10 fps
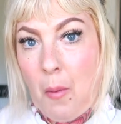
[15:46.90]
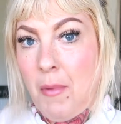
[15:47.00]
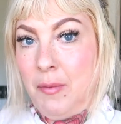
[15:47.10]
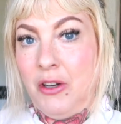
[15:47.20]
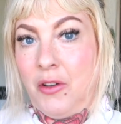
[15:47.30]

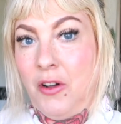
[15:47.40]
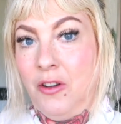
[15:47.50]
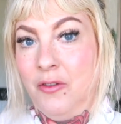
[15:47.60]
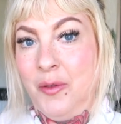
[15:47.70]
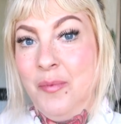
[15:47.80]
Maybe not
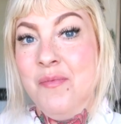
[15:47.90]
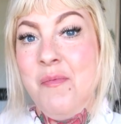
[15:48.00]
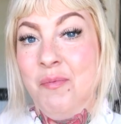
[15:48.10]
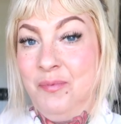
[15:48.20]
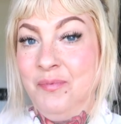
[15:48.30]
all of them,
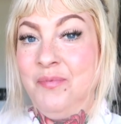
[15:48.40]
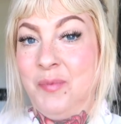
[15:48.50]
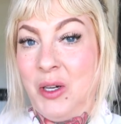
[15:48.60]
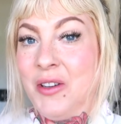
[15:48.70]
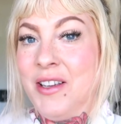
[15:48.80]

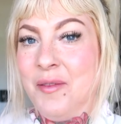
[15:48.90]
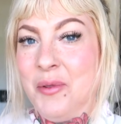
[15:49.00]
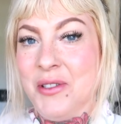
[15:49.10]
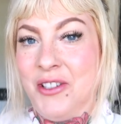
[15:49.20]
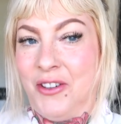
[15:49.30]
but I'll get
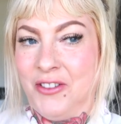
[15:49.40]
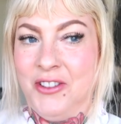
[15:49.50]
pretty darn